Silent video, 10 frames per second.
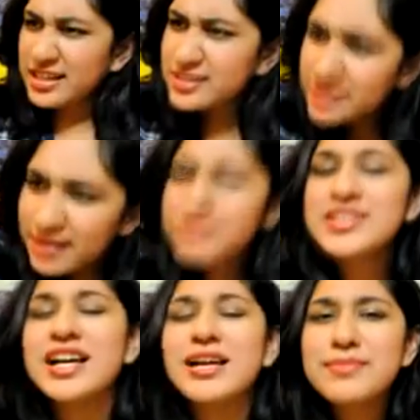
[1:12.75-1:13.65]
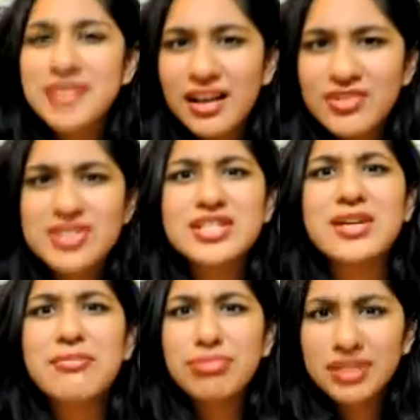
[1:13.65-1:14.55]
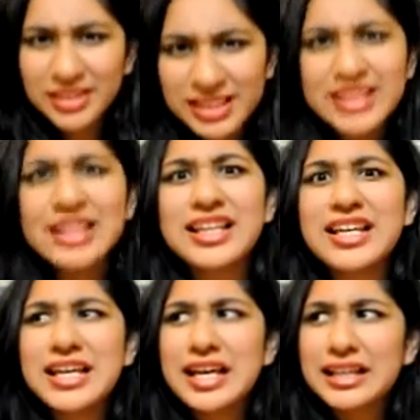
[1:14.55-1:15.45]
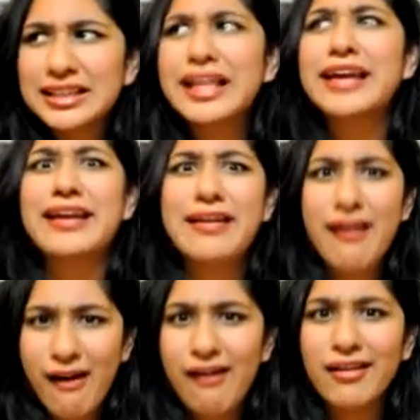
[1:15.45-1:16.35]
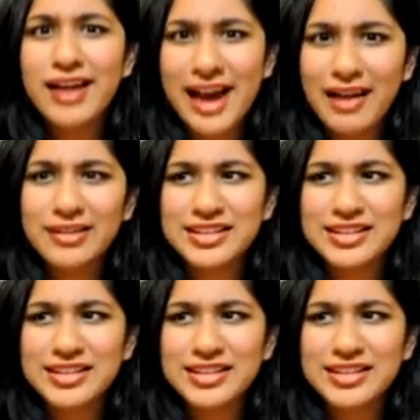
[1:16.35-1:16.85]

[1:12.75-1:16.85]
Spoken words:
And sometimes I'll just completely let it all out,